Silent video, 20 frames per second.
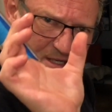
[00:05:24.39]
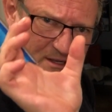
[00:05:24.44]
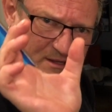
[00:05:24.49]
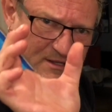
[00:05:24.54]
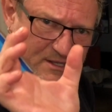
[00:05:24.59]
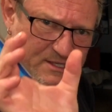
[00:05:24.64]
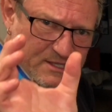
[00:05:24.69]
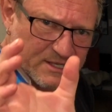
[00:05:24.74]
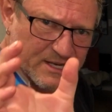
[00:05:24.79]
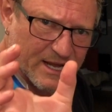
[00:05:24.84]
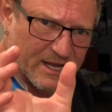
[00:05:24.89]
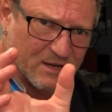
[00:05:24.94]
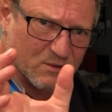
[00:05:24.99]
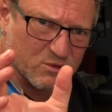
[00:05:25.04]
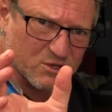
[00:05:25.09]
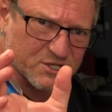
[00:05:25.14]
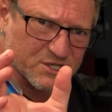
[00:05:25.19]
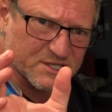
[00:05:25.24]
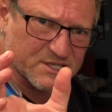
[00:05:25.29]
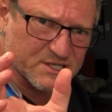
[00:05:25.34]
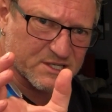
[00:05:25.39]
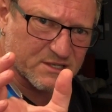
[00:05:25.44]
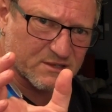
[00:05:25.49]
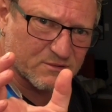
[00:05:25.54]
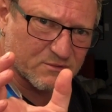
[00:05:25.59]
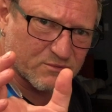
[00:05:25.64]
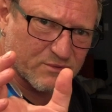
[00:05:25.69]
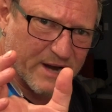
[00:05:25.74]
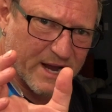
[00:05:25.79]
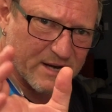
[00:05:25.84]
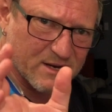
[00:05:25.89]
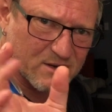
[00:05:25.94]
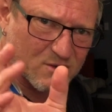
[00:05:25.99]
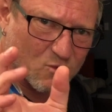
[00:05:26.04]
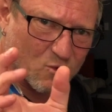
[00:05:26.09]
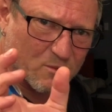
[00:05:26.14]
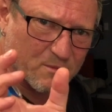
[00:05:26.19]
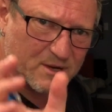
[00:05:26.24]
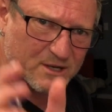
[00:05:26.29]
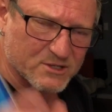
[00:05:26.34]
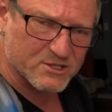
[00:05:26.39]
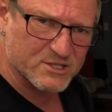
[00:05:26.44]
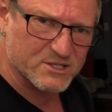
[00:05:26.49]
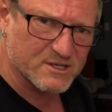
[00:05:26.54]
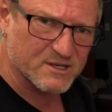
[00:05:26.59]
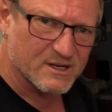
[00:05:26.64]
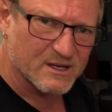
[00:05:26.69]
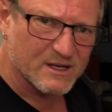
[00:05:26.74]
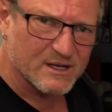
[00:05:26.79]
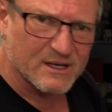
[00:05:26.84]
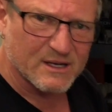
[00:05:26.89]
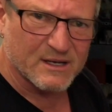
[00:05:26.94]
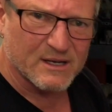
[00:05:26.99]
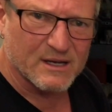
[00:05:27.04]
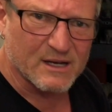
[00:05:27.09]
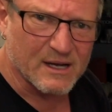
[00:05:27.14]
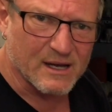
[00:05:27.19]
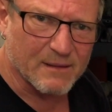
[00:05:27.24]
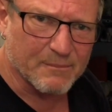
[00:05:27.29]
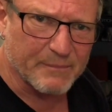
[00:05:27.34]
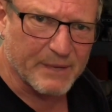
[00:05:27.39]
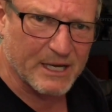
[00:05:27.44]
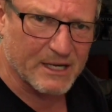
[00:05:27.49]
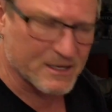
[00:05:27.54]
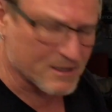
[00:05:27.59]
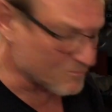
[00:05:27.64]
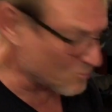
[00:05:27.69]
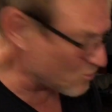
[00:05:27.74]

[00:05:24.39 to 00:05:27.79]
of the steak, which is still red and almost medium